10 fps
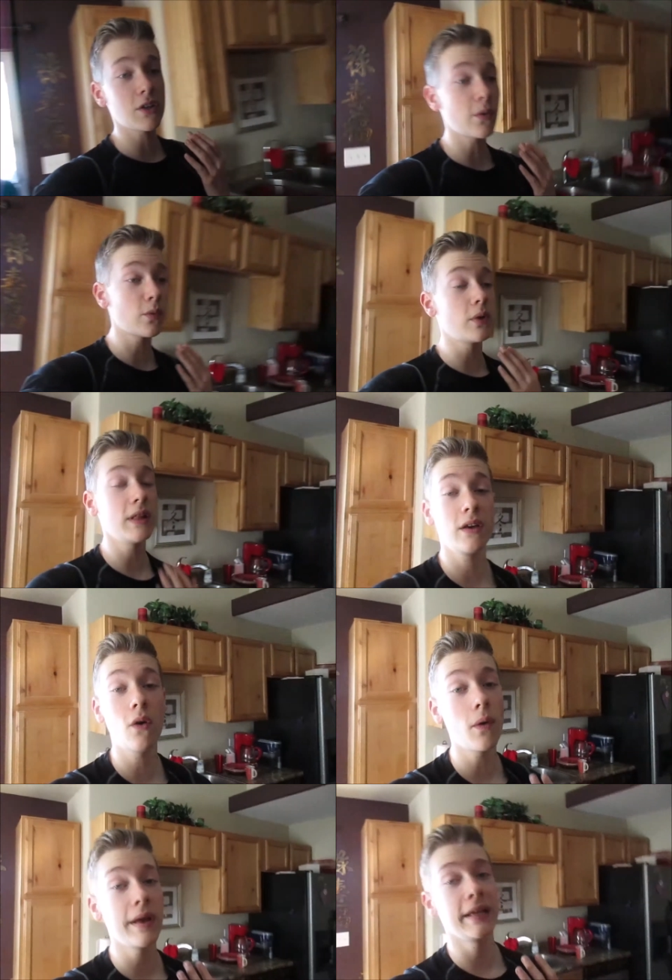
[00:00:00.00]
are really
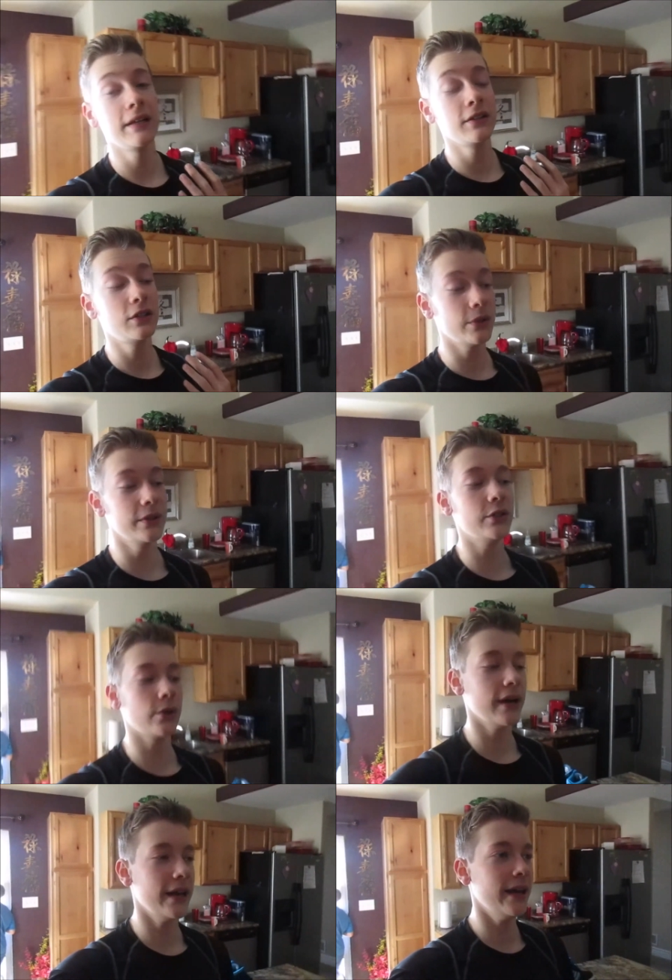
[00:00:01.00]
going to
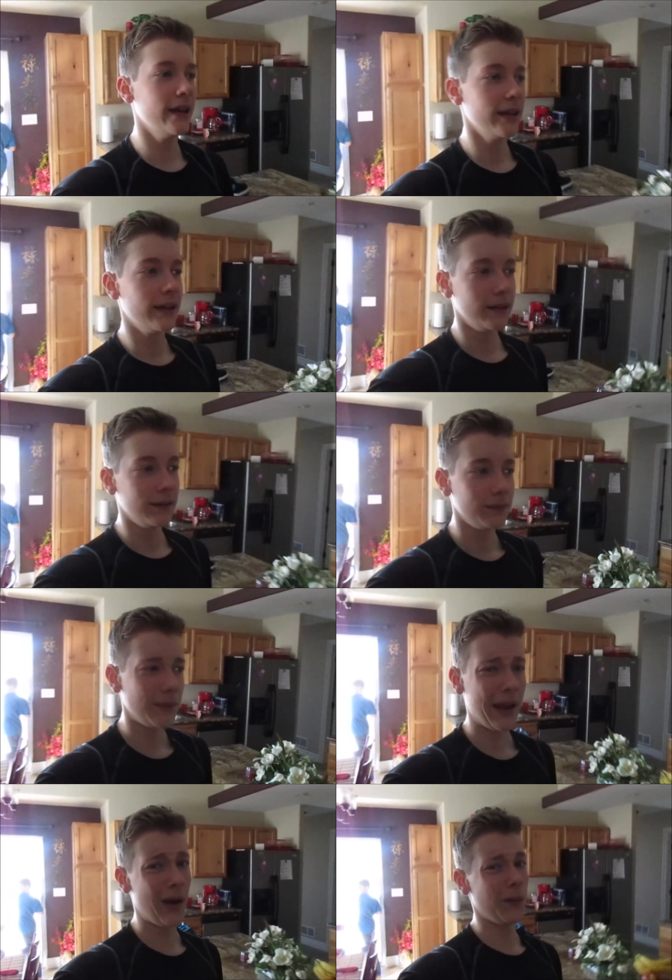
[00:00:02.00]
enjoy it.
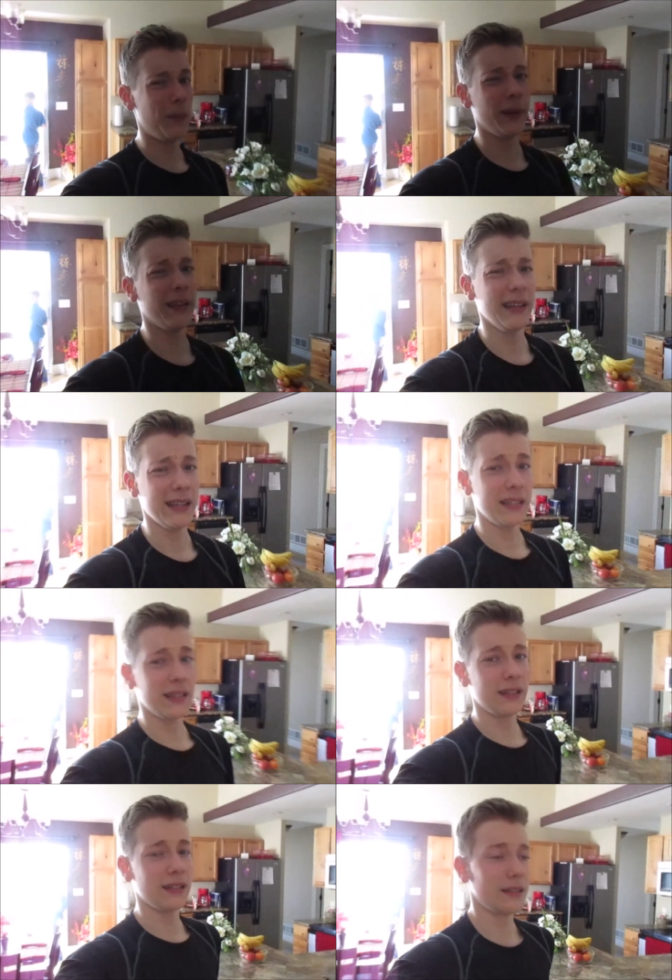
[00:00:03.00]
I hope at
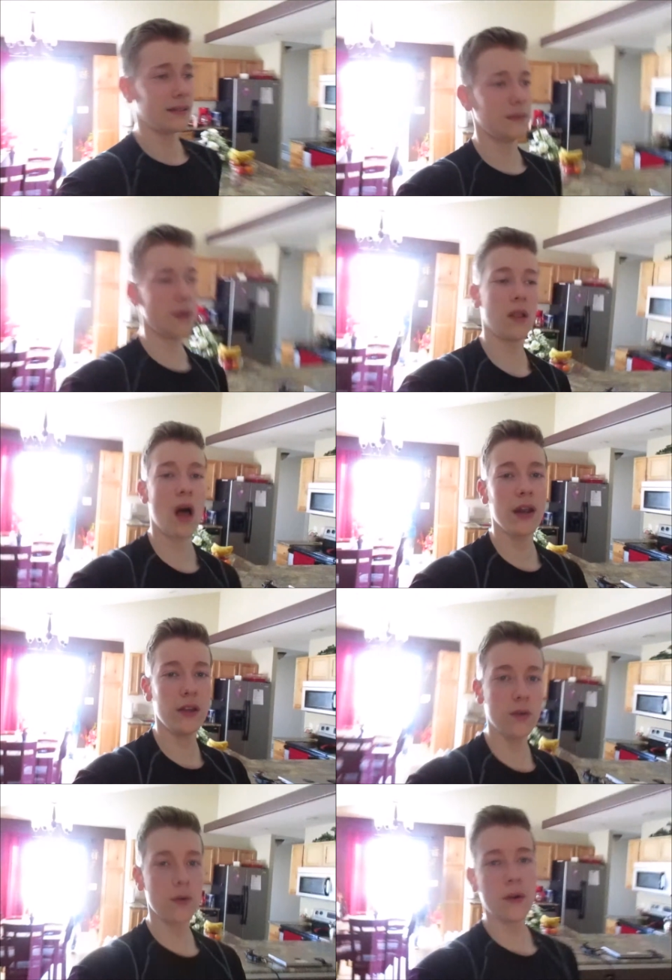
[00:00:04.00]
least a lot of
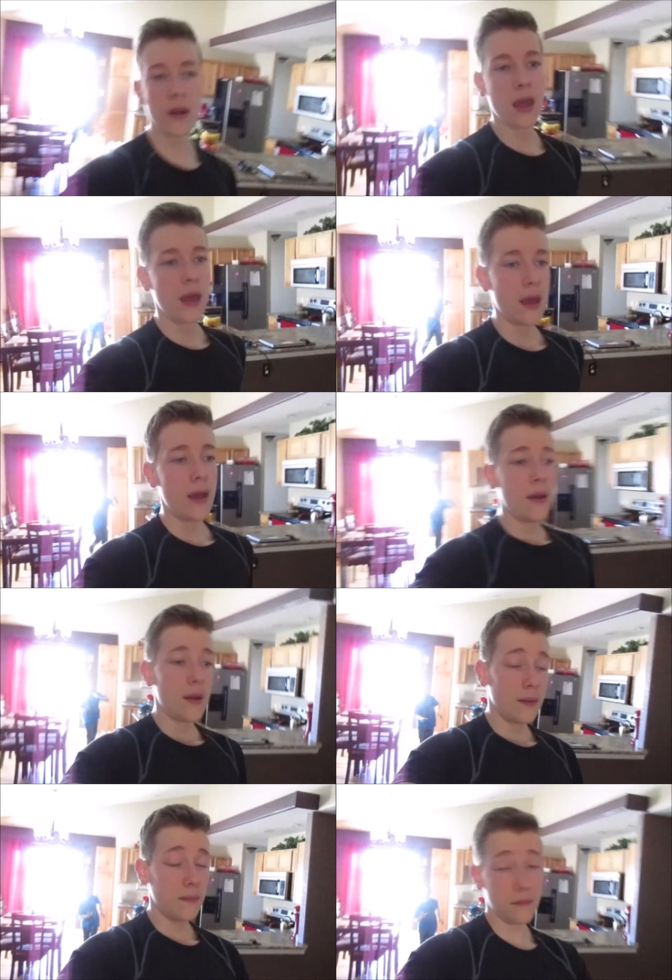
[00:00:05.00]
you
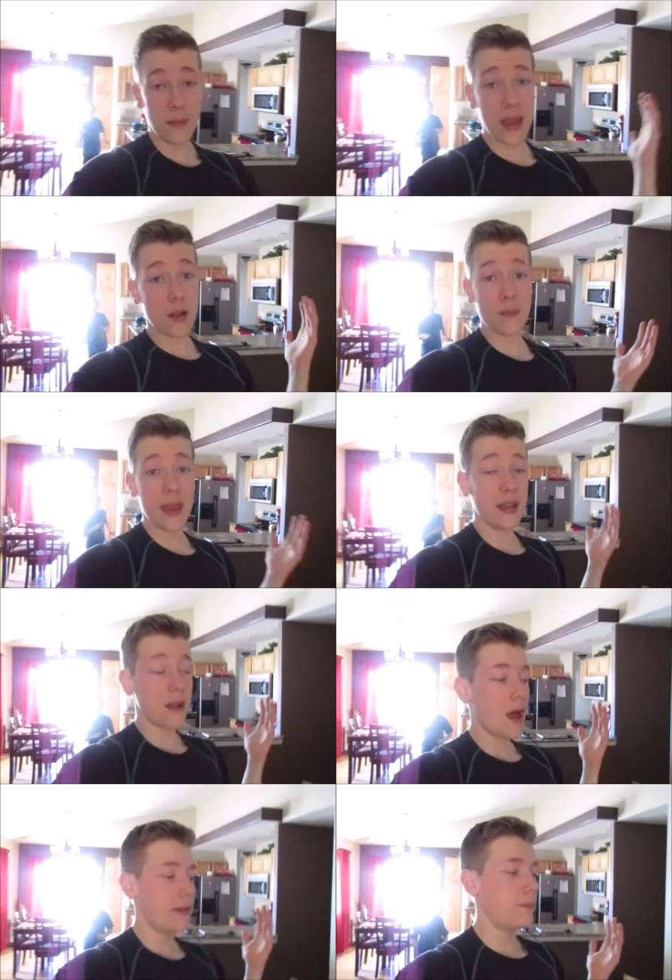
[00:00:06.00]
may or may
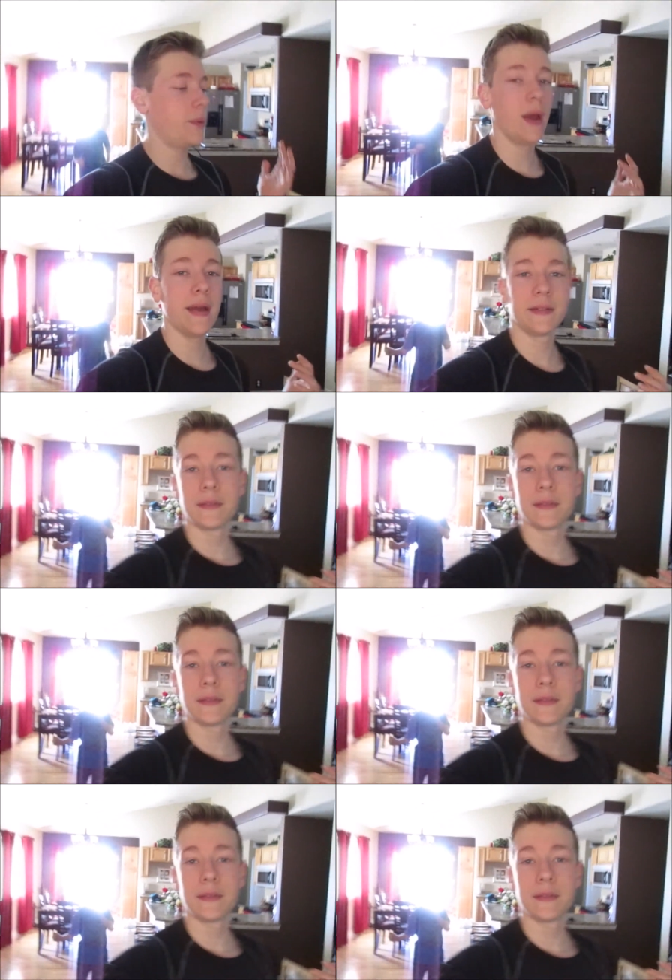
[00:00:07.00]
not, but